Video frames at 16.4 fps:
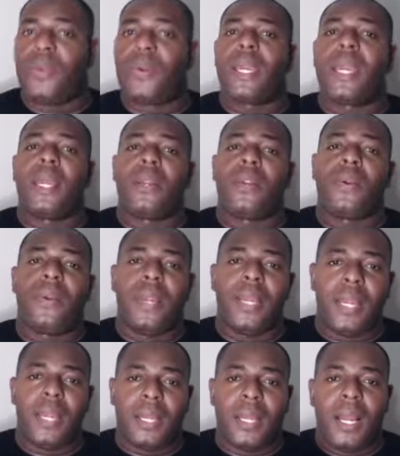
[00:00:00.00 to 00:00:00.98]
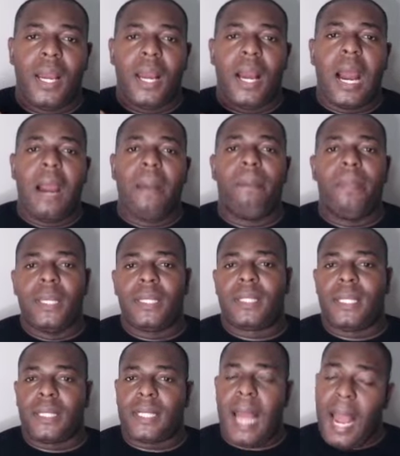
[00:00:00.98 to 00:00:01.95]
you can create a
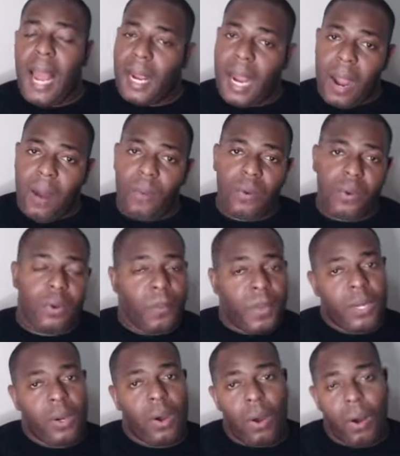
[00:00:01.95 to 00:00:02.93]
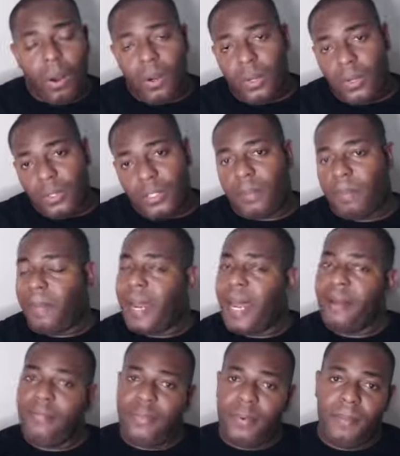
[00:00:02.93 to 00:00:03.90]
business account with all those
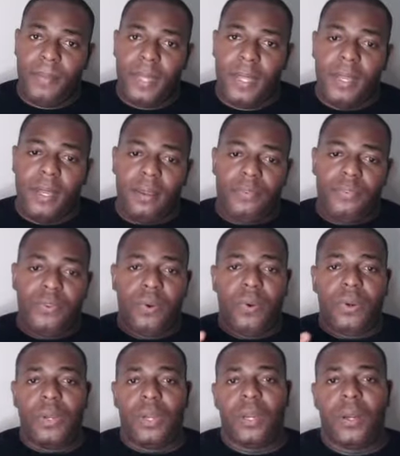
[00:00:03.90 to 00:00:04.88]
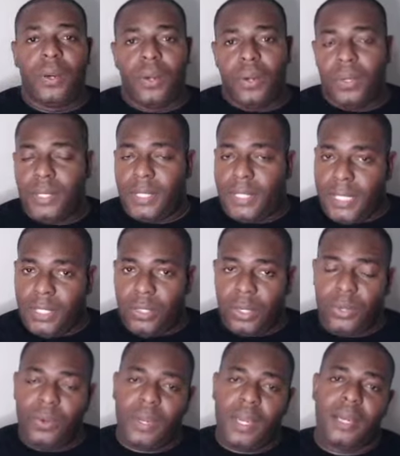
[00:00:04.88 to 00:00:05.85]
platforms. If you're on
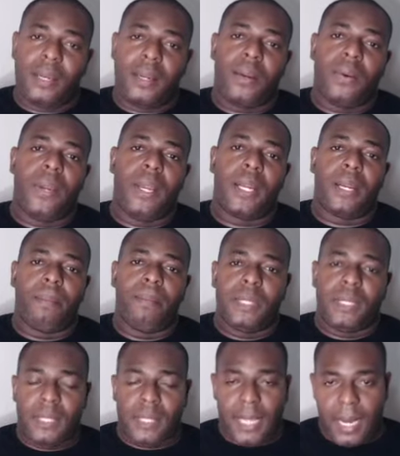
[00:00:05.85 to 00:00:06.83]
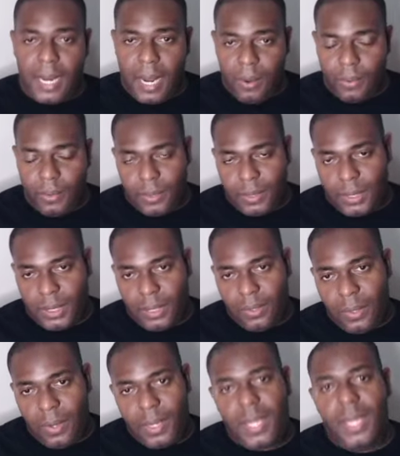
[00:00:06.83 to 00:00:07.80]
TikTok, you can create a business account on
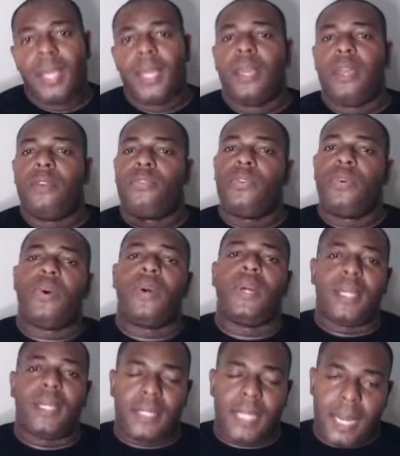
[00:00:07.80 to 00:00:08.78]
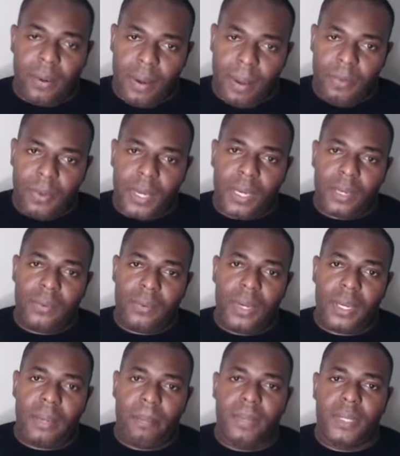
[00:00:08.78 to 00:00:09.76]
TikTok. If you're on Instagram, you can
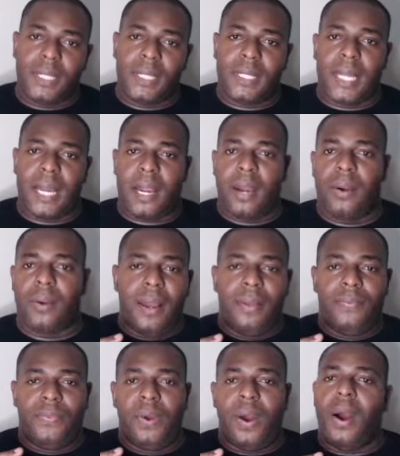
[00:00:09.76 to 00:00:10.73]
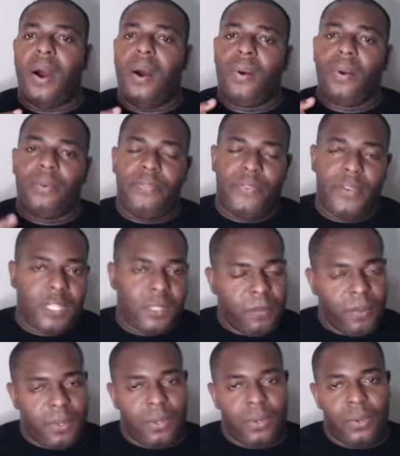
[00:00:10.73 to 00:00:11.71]
create a business account. If you are on
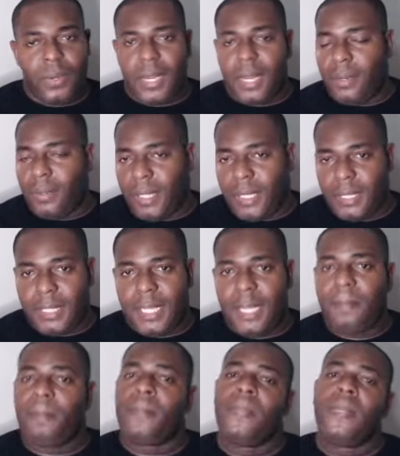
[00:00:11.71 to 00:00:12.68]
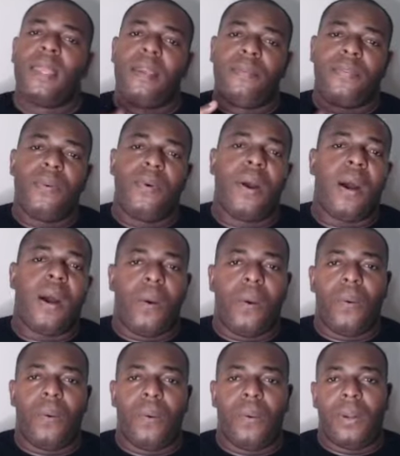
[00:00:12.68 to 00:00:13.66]
Facebook, you can do the same. If you are
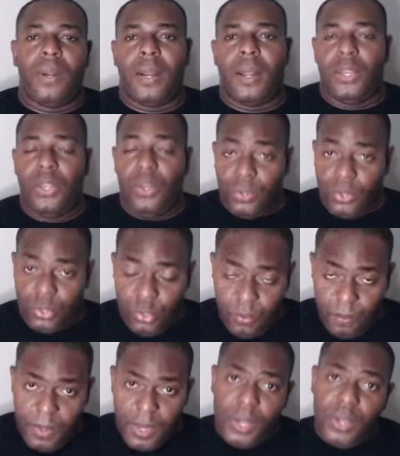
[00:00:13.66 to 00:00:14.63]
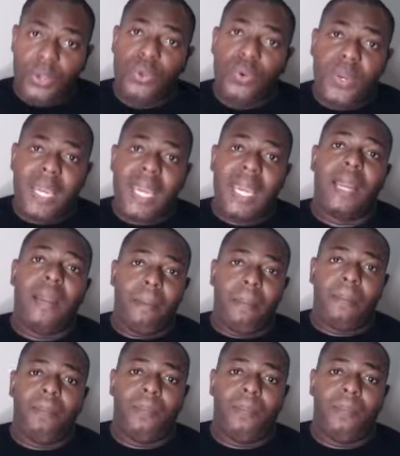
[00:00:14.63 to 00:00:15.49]
on YouTube, you can